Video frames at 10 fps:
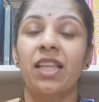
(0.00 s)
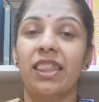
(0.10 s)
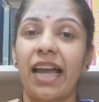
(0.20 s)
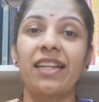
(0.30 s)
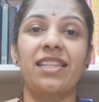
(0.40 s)

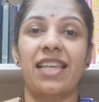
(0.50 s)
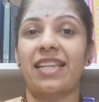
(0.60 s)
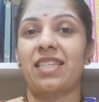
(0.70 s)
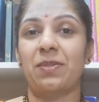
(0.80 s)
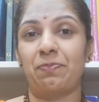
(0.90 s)
That is
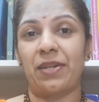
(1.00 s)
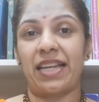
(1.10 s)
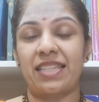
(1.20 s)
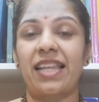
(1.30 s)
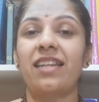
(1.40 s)
as simple
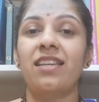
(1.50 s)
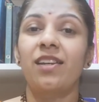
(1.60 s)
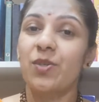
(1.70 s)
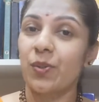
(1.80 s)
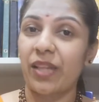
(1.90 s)
as that.
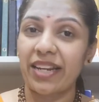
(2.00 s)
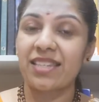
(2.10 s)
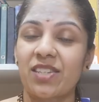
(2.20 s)
So that